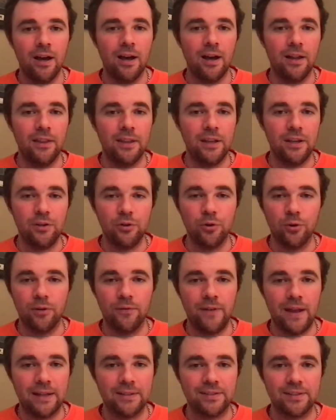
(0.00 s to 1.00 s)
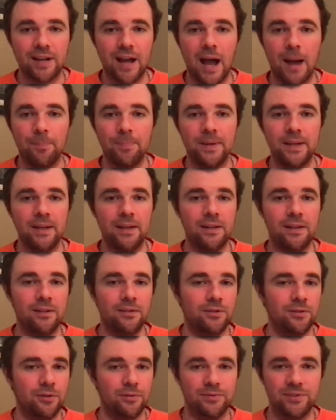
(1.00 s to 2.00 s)
your advanced copy,
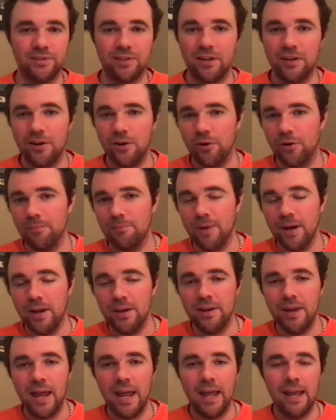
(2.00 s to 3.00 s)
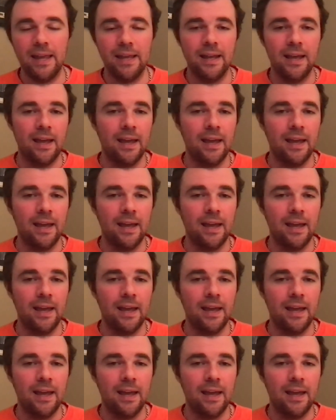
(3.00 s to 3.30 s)
Sunday or Monday,